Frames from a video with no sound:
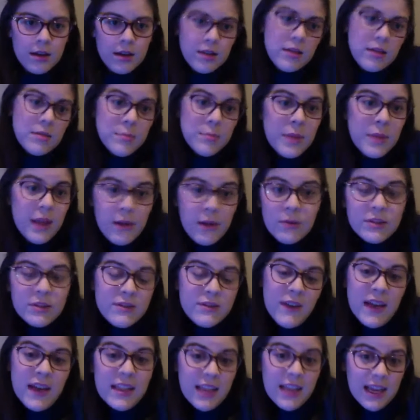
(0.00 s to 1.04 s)
But it was
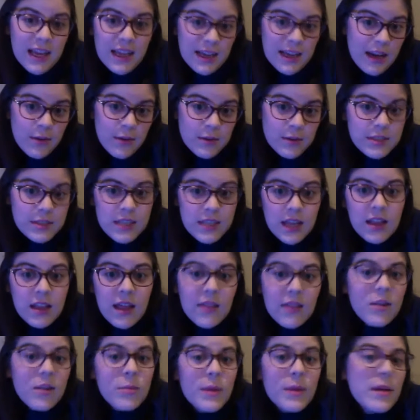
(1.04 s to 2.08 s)
fun. Like, and I would tell
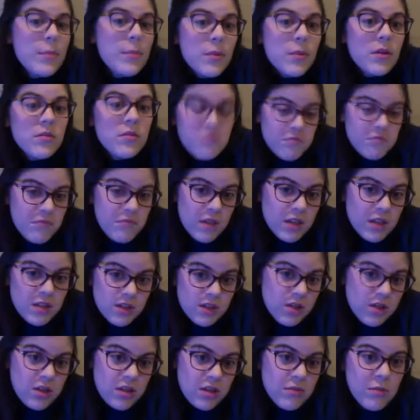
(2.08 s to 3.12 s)
other people it's a
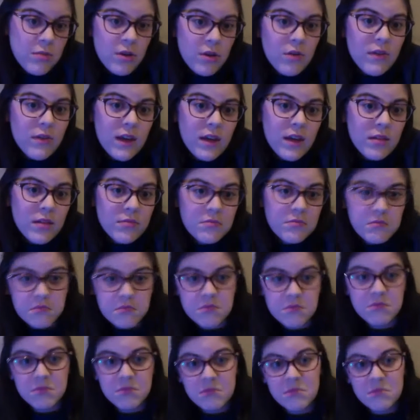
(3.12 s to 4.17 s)
good movie.
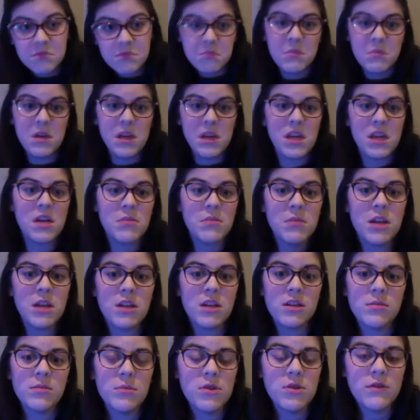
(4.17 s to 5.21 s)
Mediumly
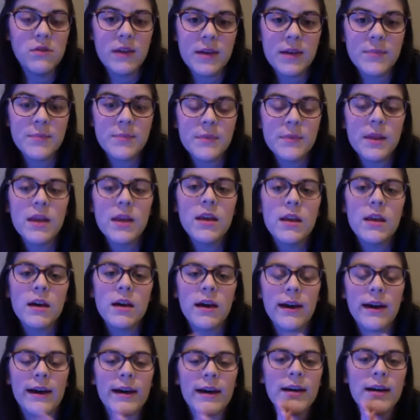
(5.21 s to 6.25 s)
good movie.
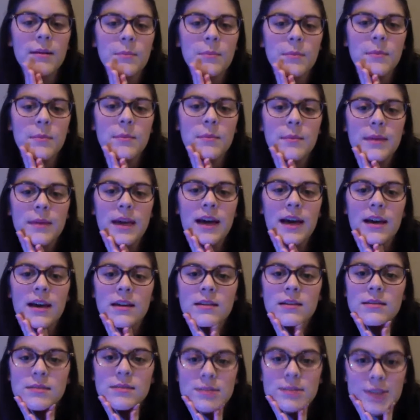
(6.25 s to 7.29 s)
Yeah.
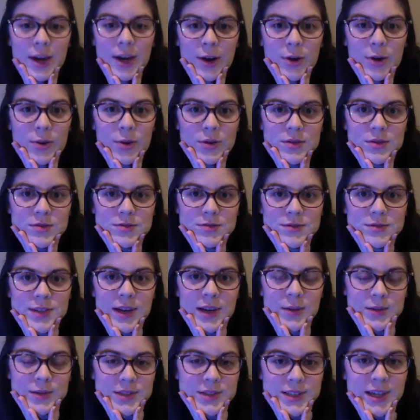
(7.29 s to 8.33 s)
So that
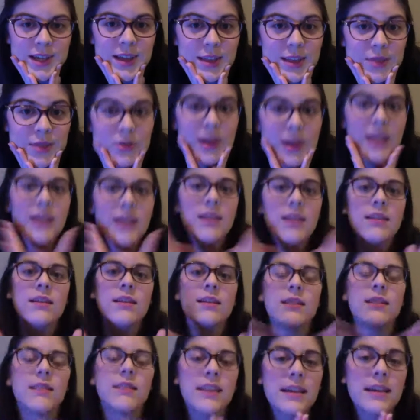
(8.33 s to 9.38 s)
was day 3.
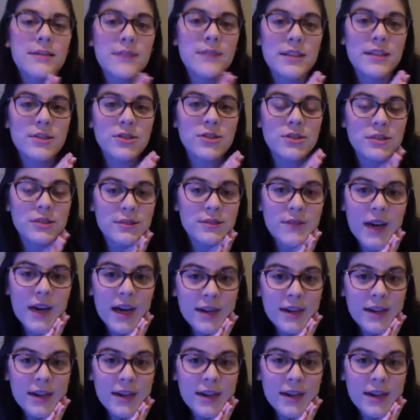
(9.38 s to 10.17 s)
The Adventures of Huck